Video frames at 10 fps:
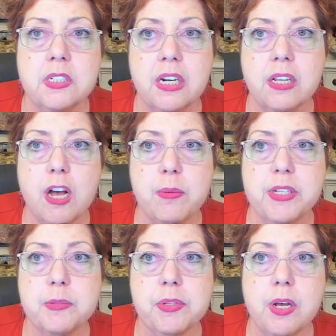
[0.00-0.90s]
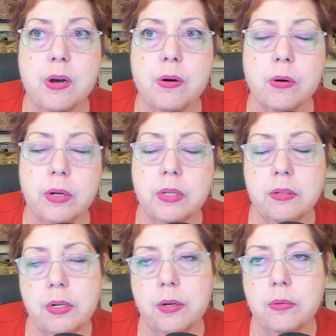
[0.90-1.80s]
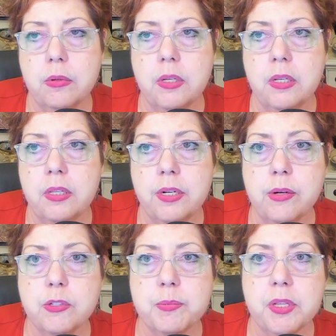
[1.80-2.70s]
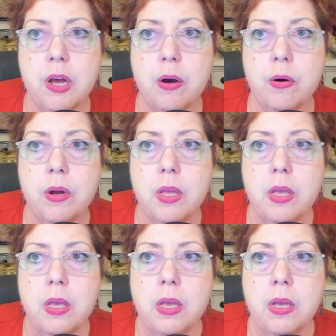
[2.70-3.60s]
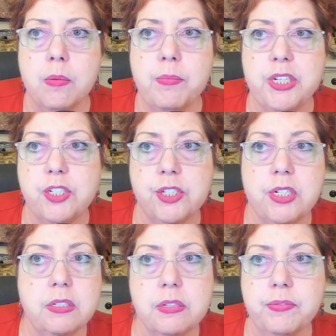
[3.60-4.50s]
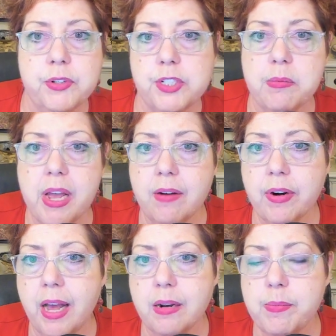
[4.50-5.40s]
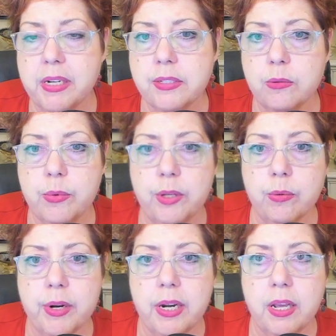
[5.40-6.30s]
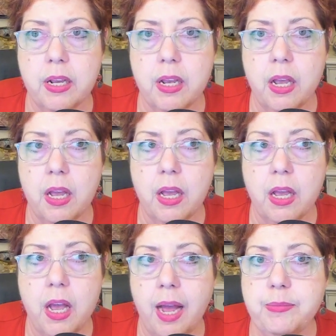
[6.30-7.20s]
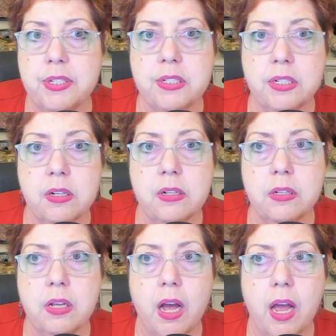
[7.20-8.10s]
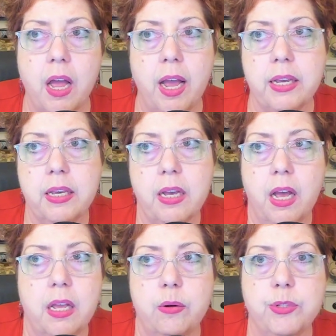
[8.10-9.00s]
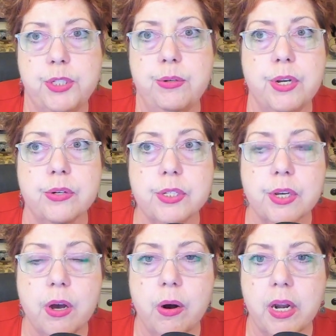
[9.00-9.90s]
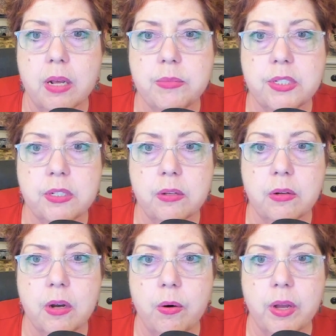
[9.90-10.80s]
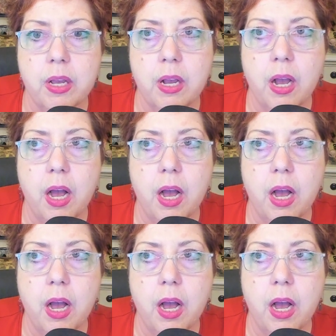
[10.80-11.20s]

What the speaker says: comments below, or in the notes below. But she's the first time I ever had a medicine wheel reading. I'm still it was 2 years ago, and I'm still going,